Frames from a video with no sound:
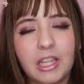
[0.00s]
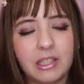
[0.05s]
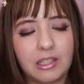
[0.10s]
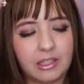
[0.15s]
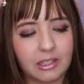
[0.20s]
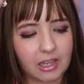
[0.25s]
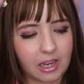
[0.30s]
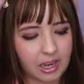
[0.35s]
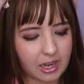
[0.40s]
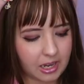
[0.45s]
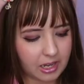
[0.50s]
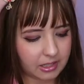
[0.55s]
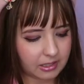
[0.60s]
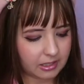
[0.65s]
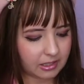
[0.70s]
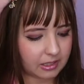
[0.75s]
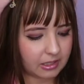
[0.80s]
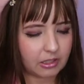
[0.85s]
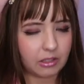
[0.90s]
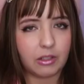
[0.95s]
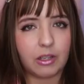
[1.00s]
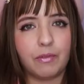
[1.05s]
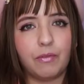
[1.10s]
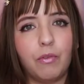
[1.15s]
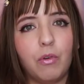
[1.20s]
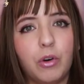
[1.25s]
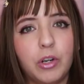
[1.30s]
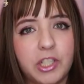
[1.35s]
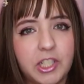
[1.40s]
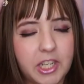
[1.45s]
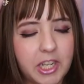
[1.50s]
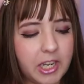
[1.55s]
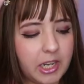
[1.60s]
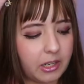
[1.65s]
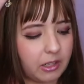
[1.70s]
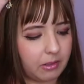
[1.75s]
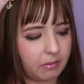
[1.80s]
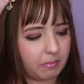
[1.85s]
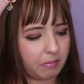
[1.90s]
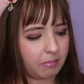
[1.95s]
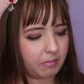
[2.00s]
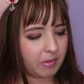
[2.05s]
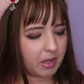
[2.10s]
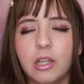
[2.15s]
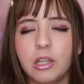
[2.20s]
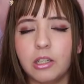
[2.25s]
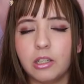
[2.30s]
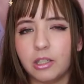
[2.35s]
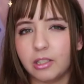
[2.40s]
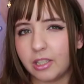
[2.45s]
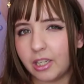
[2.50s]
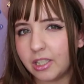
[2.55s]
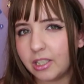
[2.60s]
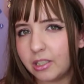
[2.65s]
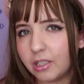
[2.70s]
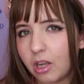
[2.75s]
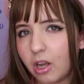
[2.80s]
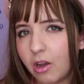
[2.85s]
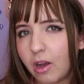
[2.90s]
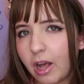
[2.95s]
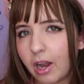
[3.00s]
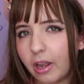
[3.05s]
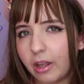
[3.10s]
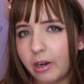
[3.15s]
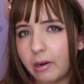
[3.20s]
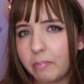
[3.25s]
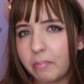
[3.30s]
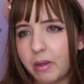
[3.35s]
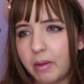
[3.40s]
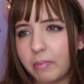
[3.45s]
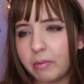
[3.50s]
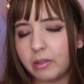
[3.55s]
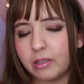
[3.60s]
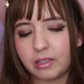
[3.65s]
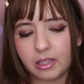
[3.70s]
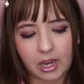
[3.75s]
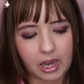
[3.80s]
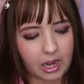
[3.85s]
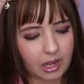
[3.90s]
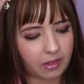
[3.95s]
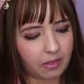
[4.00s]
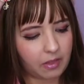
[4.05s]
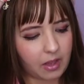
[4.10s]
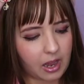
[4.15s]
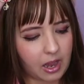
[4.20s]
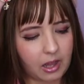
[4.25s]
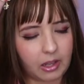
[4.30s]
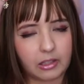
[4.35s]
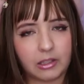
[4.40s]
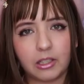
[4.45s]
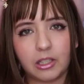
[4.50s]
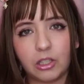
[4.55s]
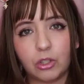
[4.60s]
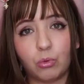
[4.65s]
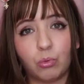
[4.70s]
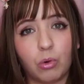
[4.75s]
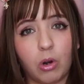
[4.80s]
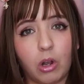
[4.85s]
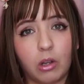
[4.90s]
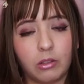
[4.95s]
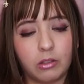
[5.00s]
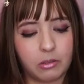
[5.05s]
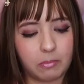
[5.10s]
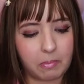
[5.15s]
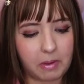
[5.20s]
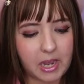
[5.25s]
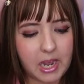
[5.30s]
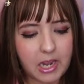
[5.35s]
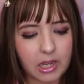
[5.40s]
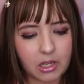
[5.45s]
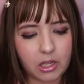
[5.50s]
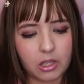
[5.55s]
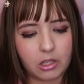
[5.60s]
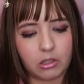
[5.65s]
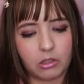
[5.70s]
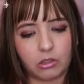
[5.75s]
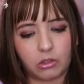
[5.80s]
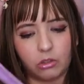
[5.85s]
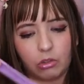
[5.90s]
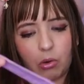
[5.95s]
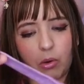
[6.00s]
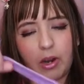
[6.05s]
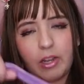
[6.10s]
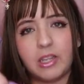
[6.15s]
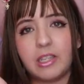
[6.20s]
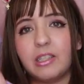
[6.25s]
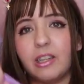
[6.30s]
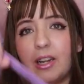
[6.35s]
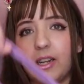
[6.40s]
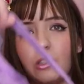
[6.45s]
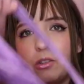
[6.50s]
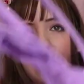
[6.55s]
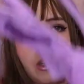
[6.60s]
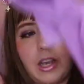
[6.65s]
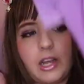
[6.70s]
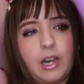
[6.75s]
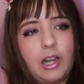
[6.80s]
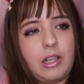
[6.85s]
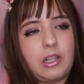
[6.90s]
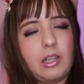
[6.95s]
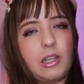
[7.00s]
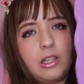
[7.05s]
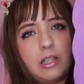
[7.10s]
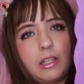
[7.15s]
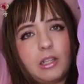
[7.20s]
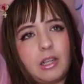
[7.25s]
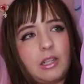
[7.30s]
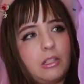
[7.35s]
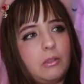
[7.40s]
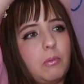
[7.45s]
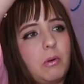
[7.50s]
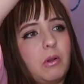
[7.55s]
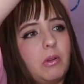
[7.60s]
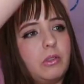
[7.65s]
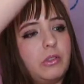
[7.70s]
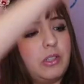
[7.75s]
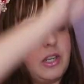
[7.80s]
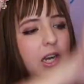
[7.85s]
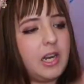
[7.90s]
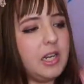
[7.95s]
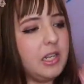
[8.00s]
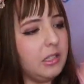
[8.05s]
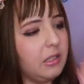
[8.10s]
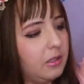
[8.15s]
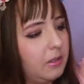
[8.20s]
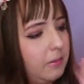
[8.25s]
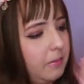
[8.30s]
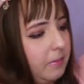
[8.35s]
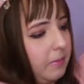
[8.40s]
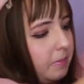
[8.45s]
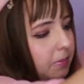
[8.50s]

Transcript: in size 14 because I saw a lot of people saying that this runs big so I decided to get it in a smaller size